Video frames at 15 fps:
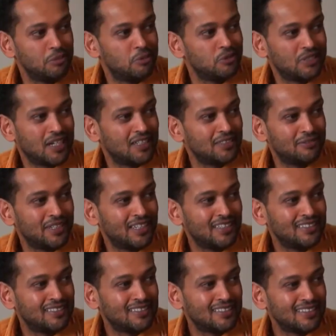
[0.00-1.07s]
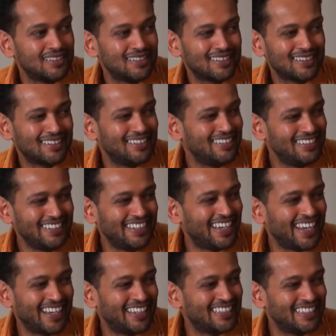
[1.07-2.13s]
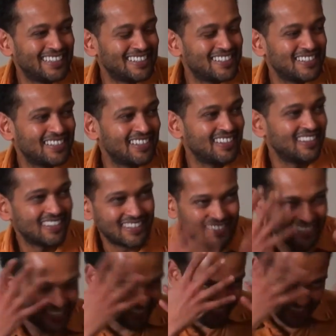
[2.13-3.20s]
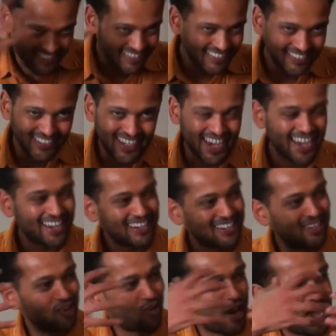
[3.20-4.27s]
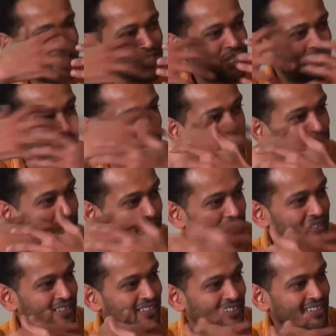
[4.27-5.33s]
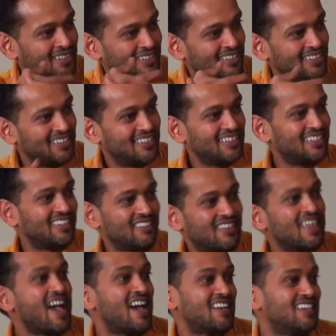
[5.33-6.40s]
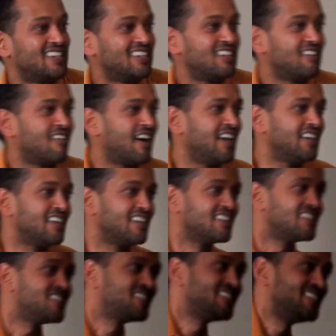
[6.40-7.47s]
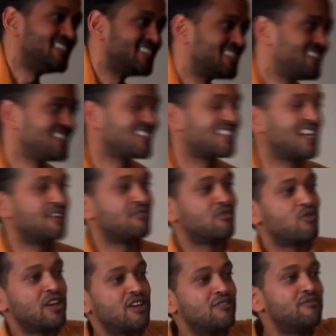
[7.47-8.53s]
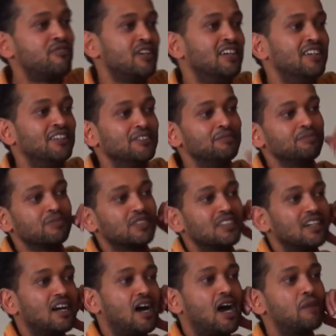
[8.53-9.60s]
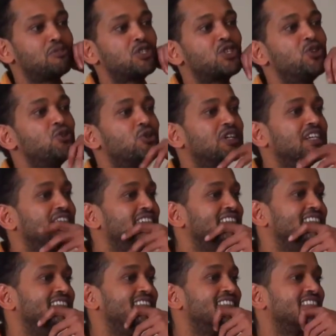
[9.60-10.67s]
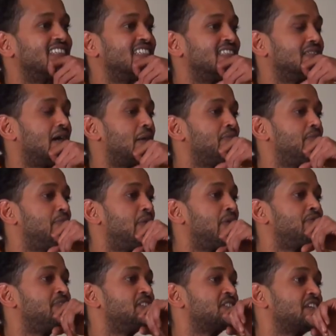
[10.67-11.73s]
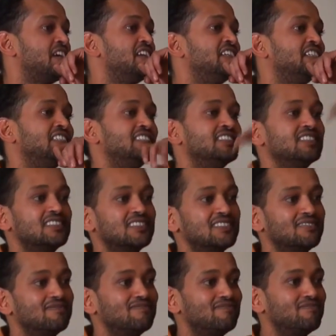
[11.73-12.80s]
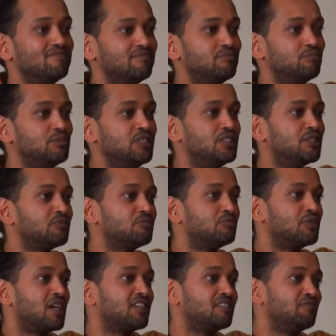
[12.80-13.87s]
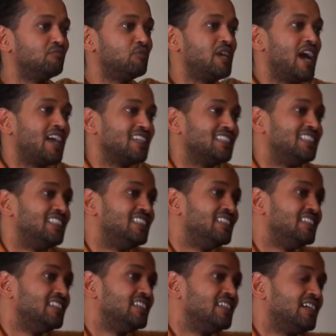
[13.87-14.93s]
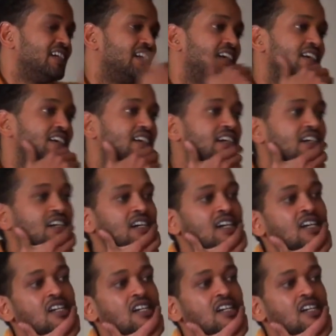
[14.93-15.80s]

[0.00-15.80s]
people died of AIDS. Right. You can't. You can't grasp that, right? Statistics have a way of obscuring and kind of obfuscating, you know, kind of reality. And